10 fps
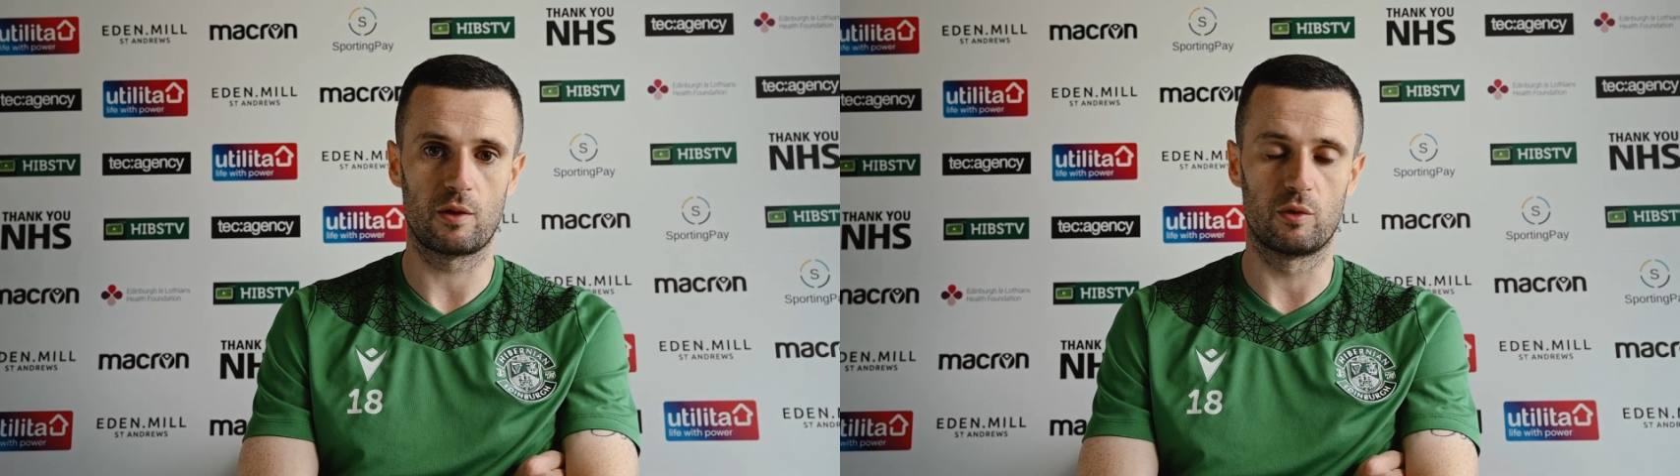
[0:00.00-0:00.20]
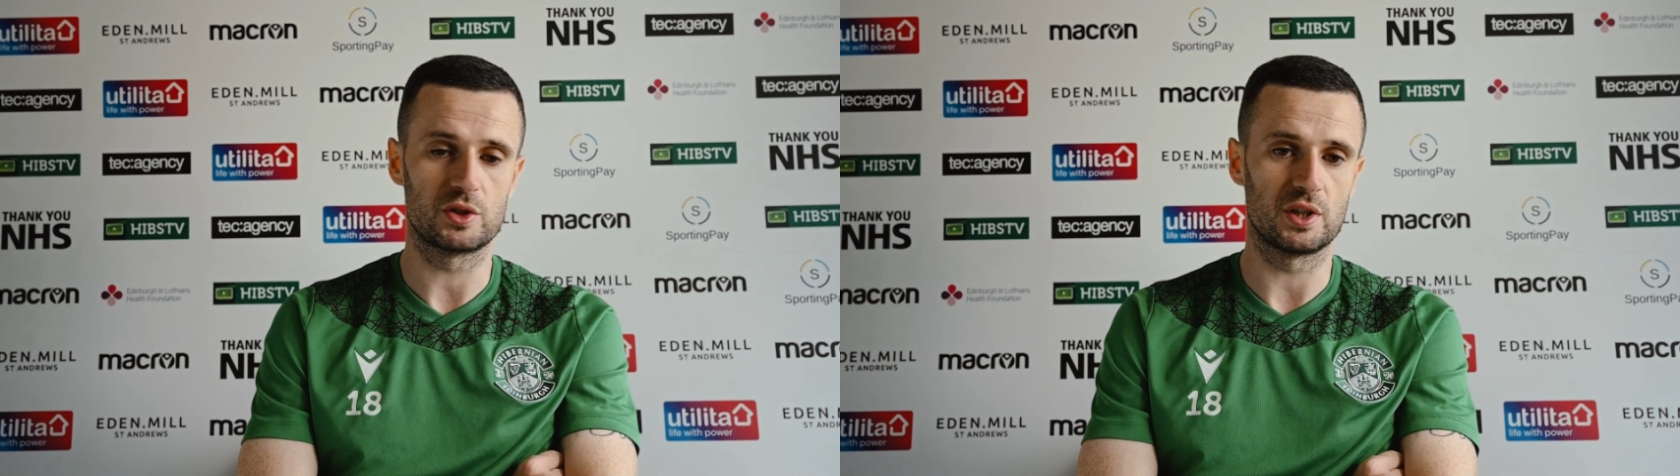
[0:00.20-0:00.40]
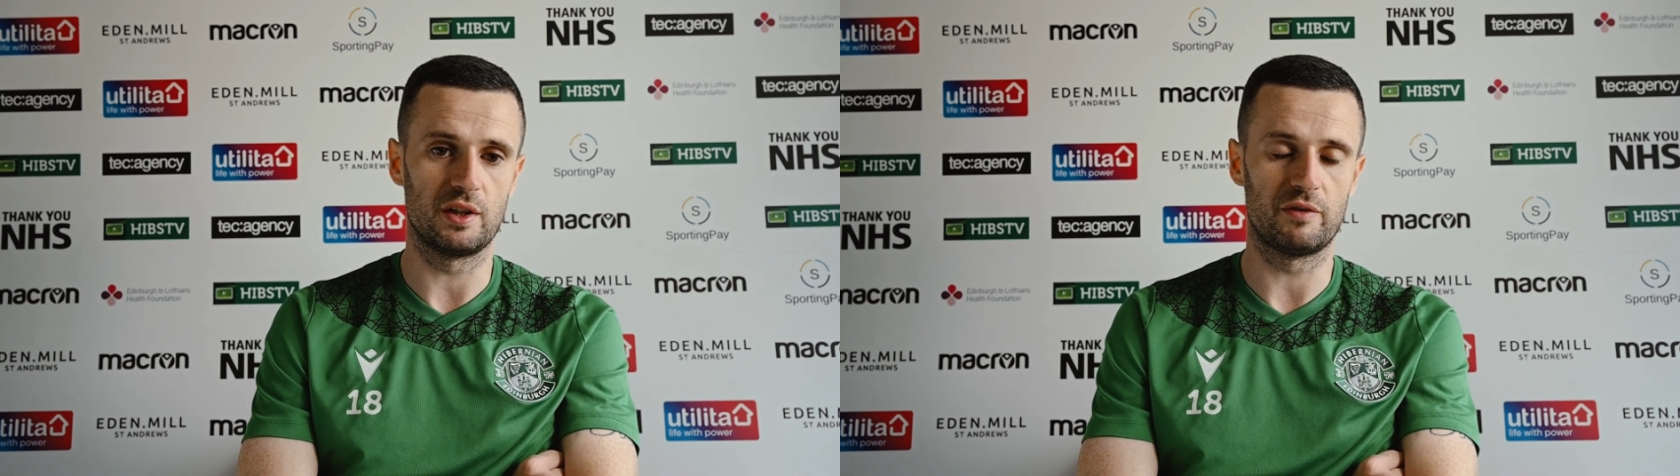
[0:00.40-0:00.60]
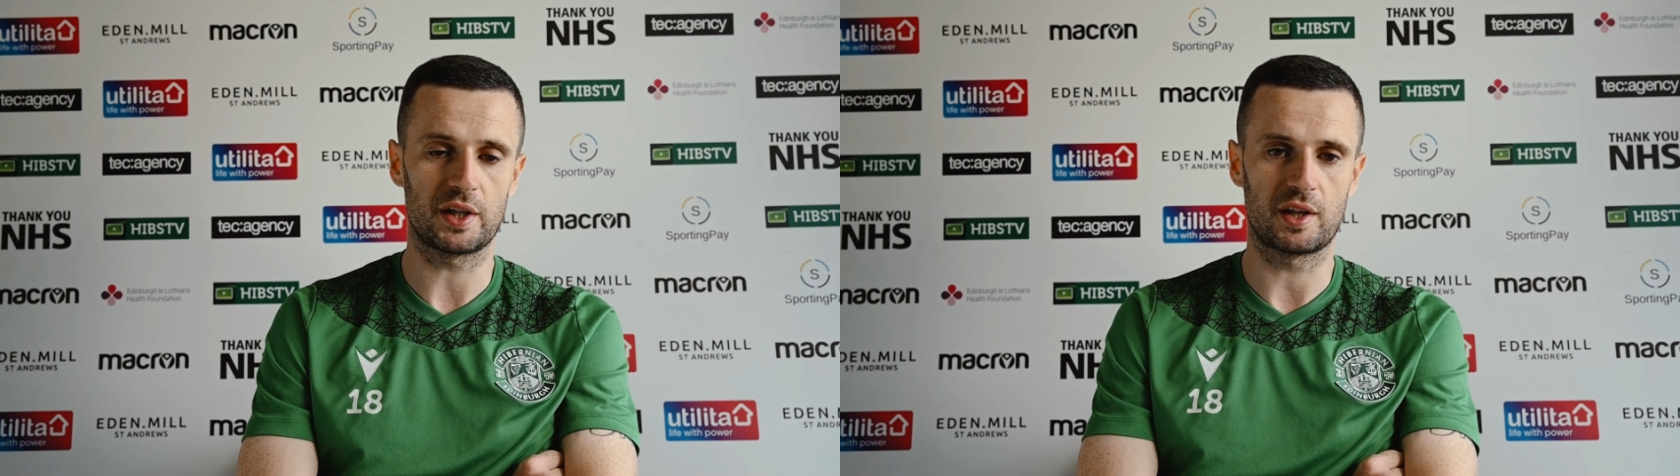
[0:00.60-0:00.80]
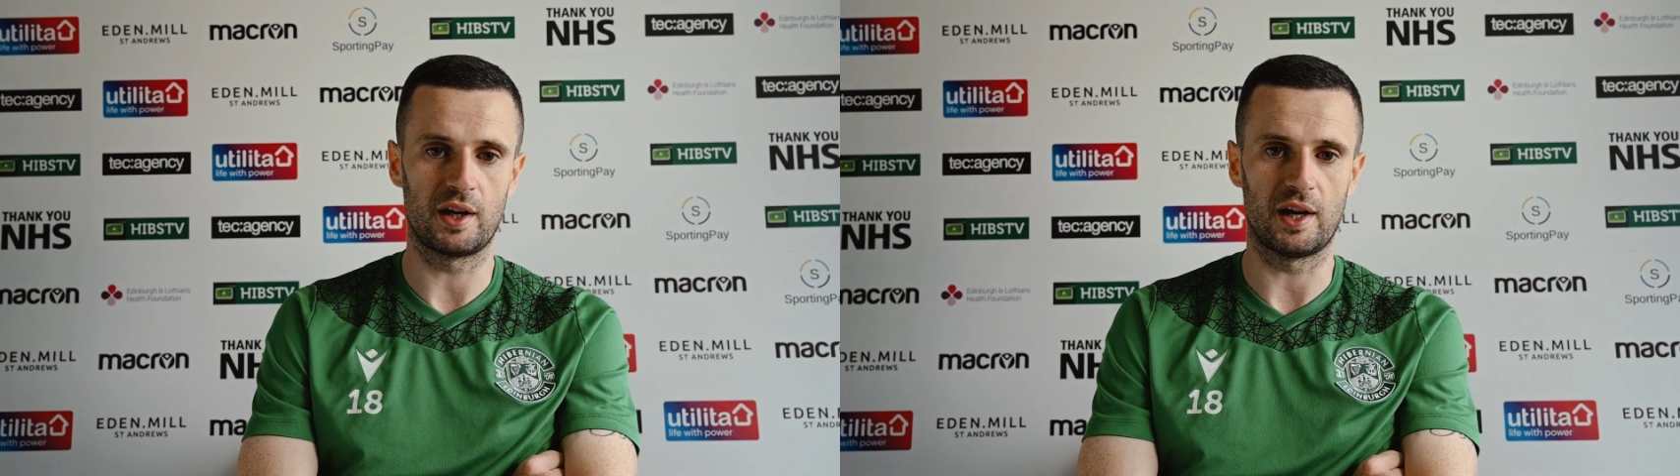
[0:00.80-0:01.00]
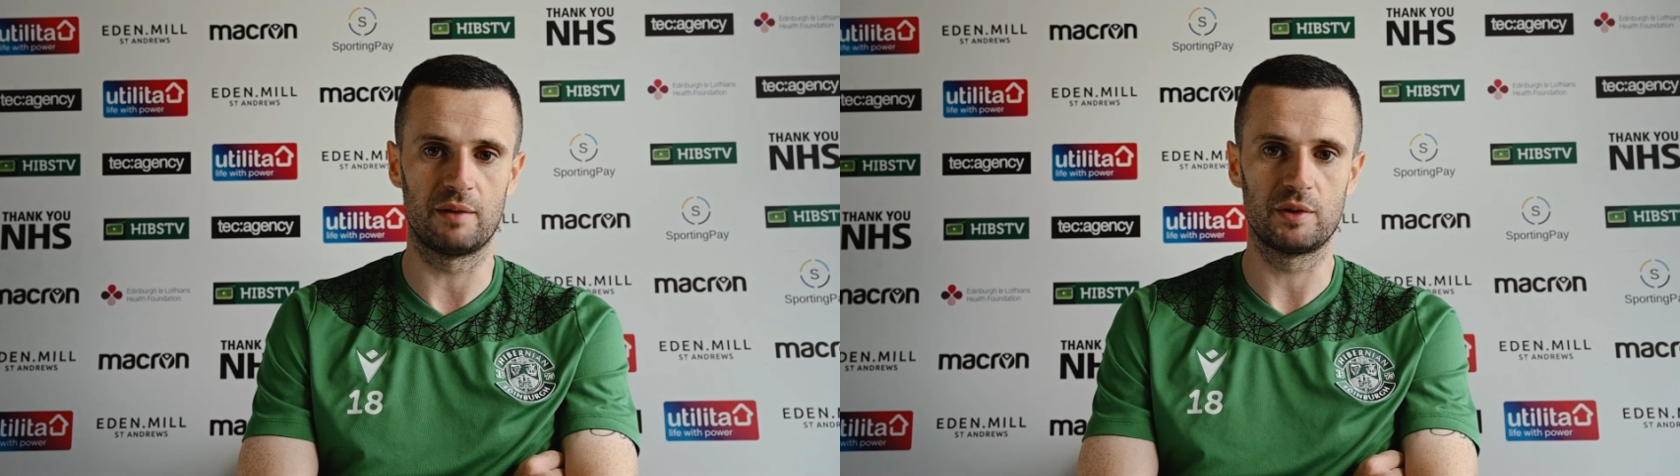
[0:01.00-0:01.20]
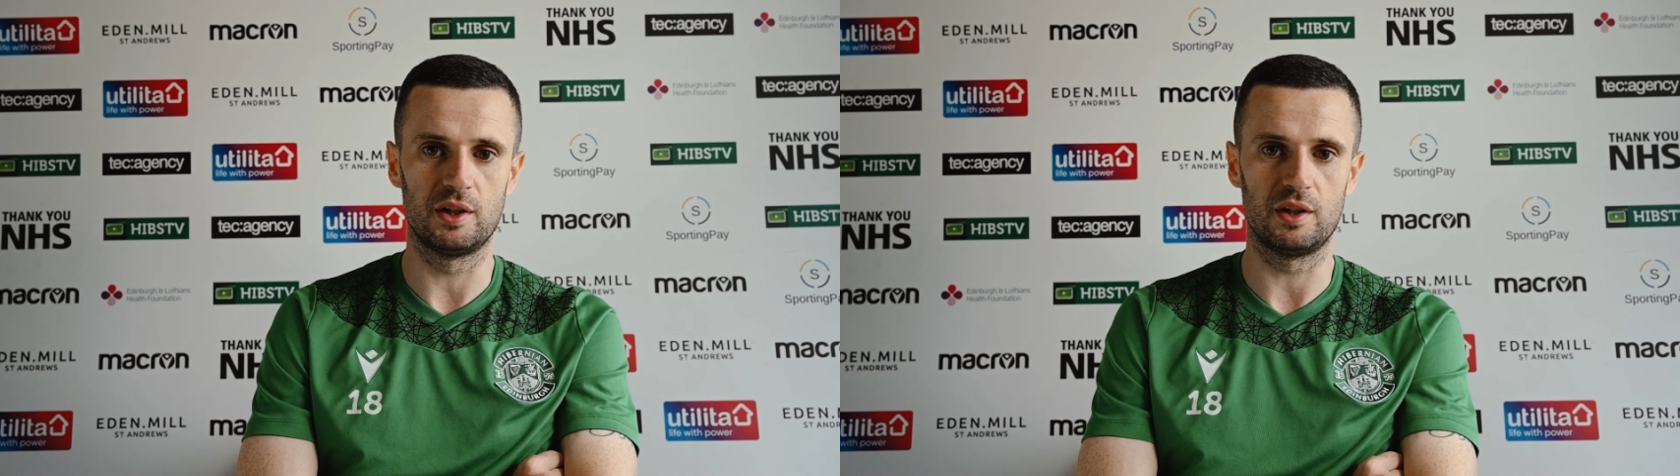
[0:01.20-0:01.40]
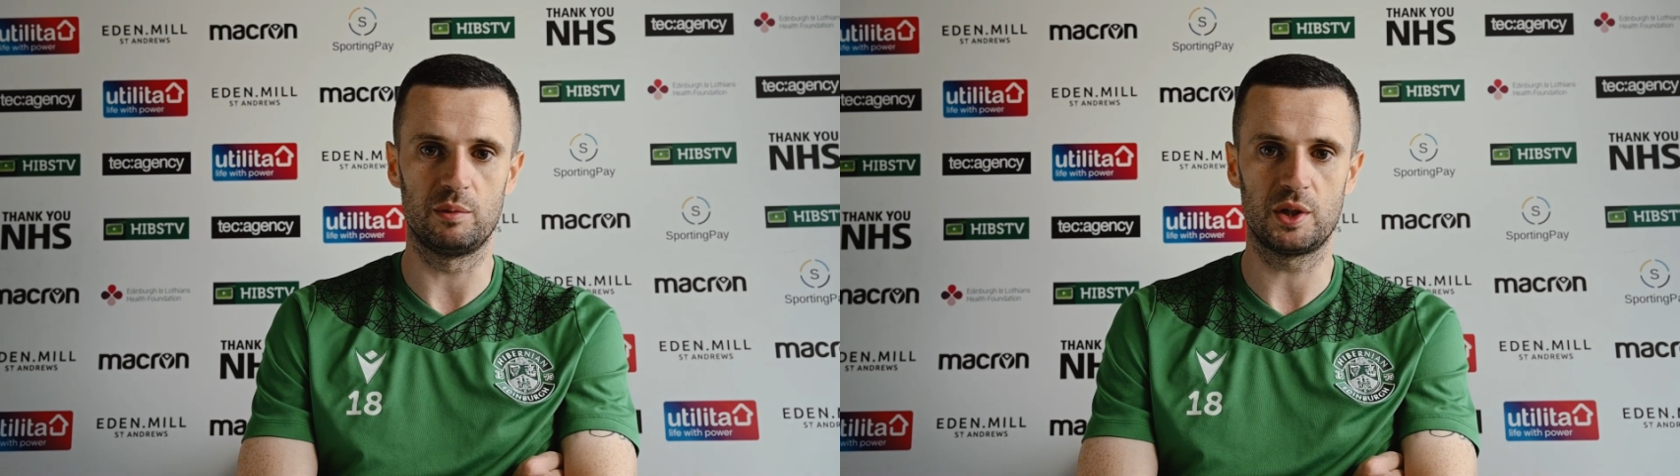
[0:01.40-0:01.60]
obviously the victory at Hampden
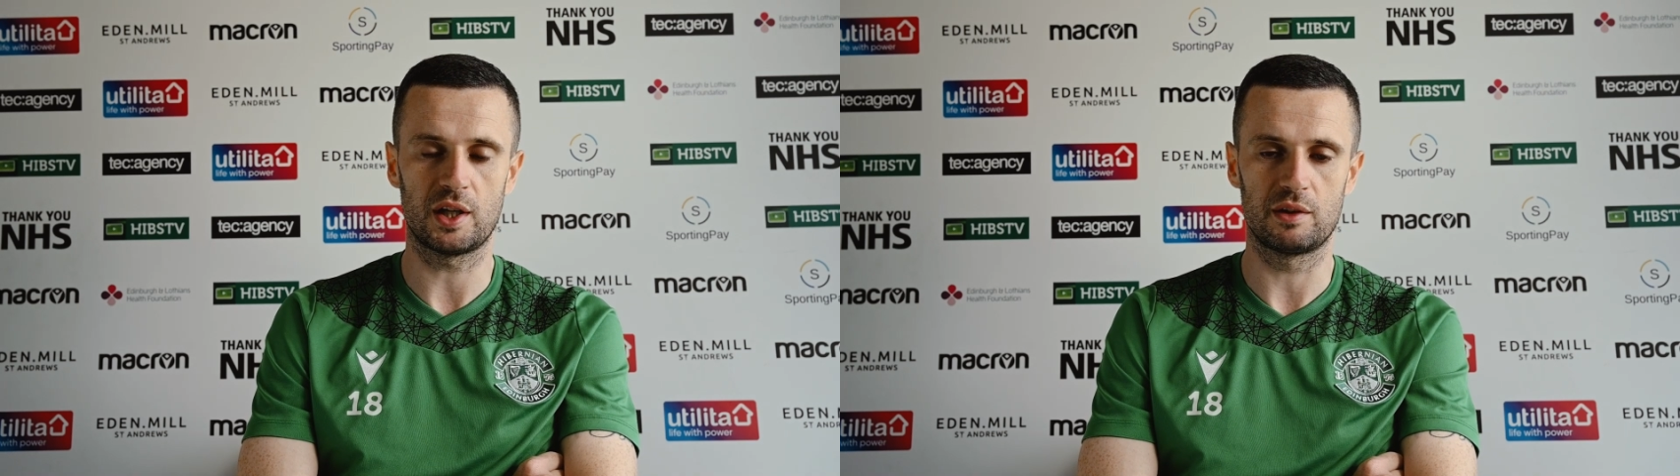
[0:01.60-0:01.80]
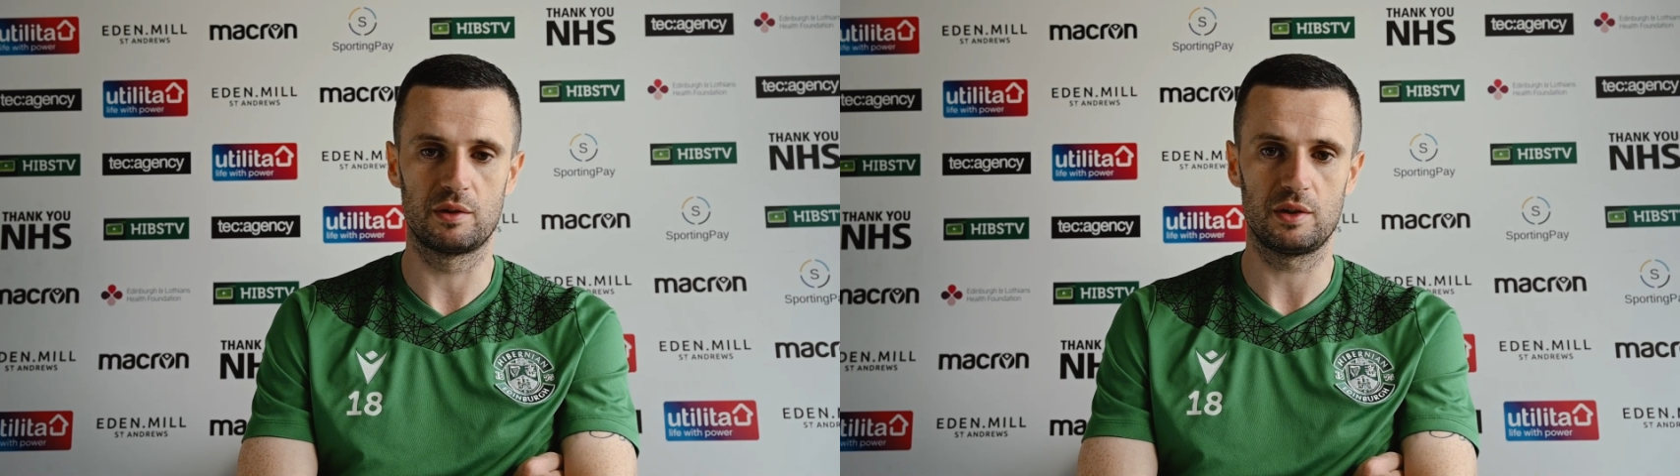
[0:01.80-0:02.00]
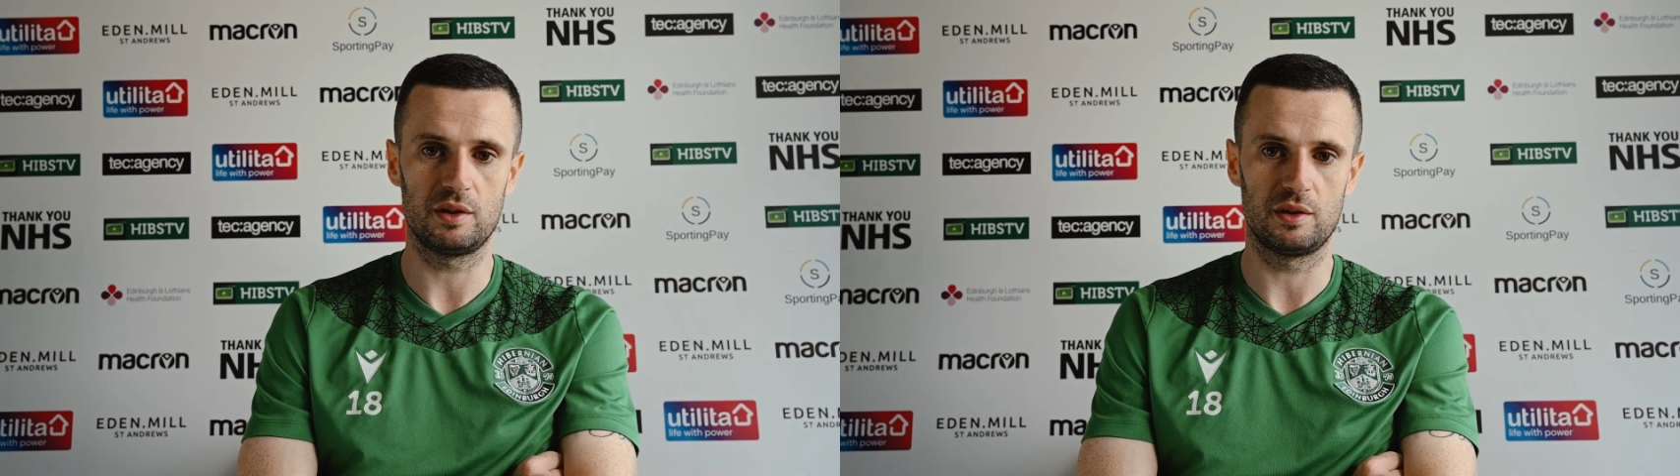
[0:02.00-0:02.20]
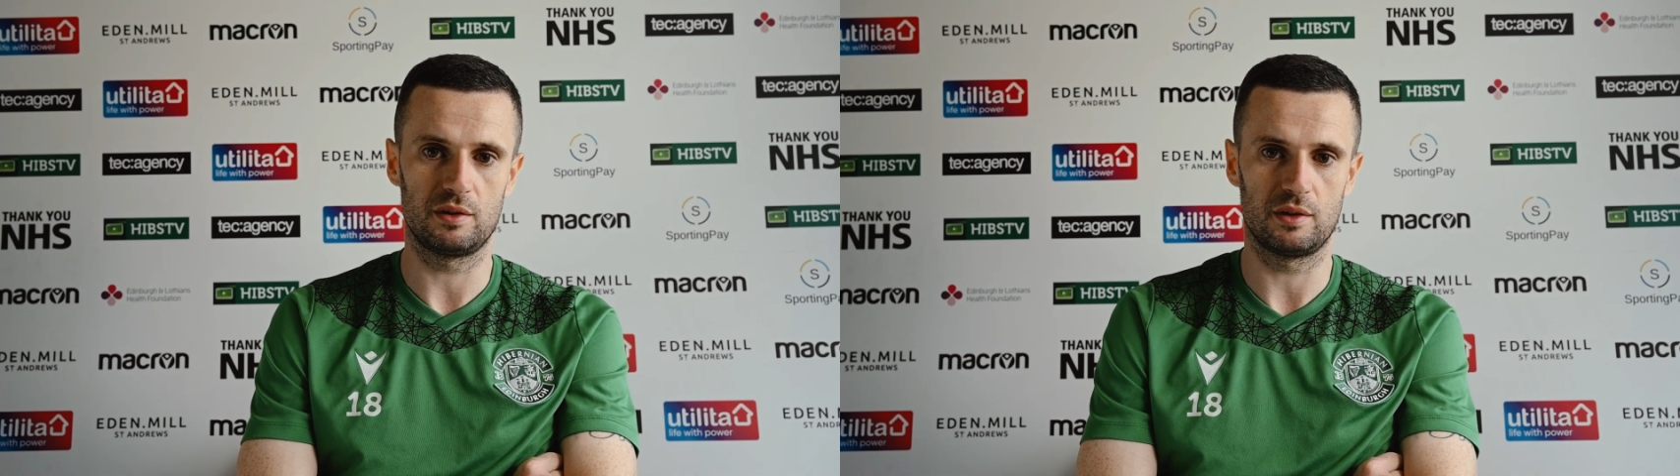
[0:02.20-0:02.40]
at the weekend,